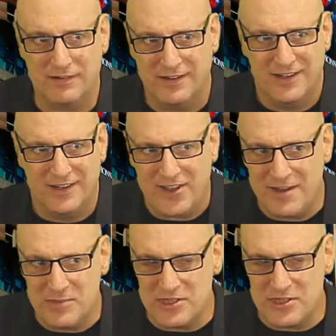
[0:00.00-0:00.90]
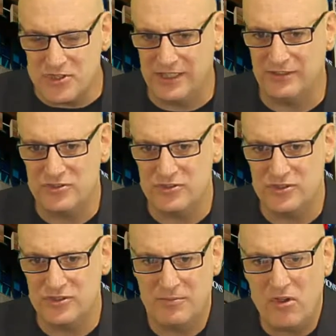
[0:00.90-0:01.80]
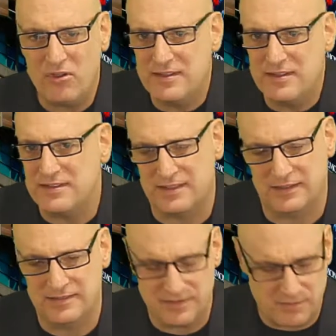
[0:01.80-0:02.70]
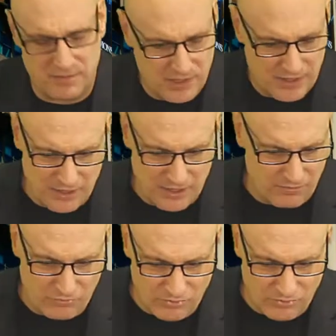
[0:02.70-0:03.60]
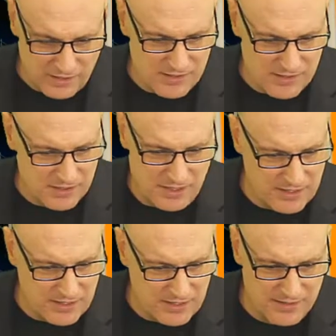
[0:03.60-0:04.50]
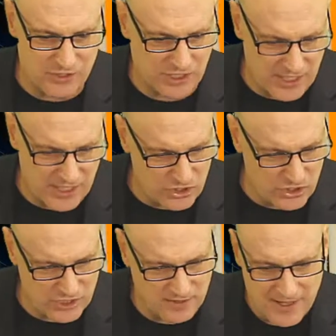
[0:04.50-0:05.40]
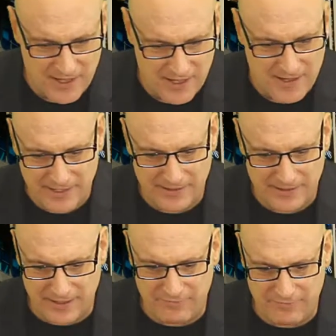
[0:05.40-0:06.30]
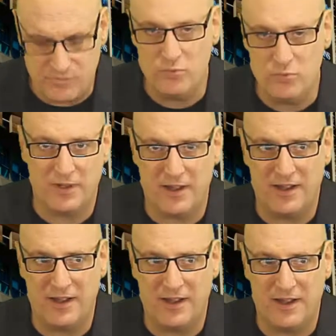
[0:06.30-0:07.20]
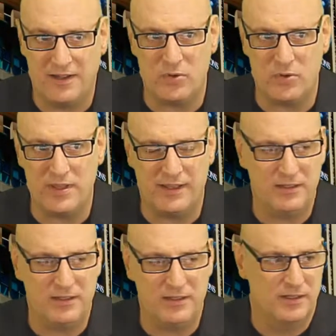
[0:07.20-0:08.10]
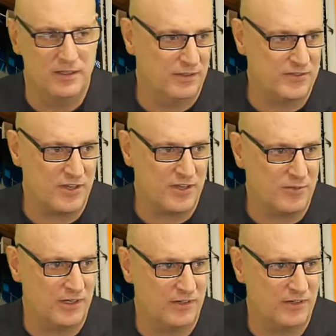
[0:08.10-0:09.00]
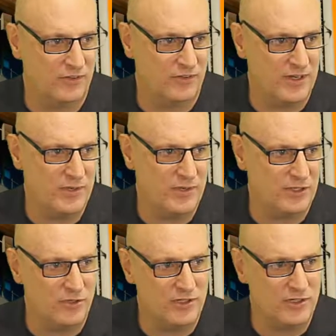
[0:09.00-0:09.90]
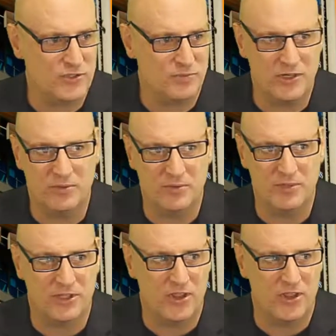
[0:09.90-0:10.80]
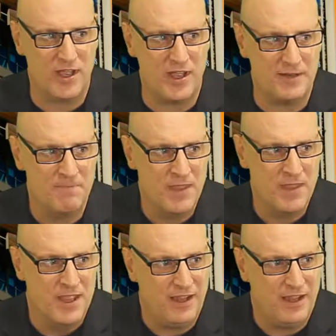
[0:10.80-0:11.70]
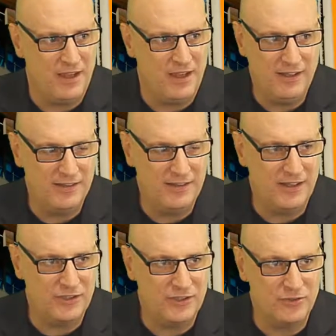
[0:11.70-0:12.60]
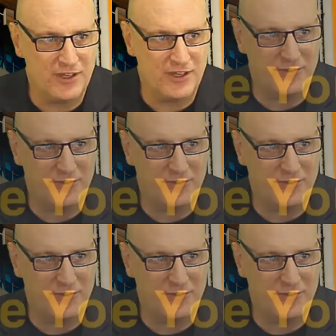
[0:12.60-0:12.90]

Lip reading: climate change, all of these things. I mean, it really is an endless education, and if you enjoy that, the stock market is a great way to learn, because your money will be on the line. And you'll definitely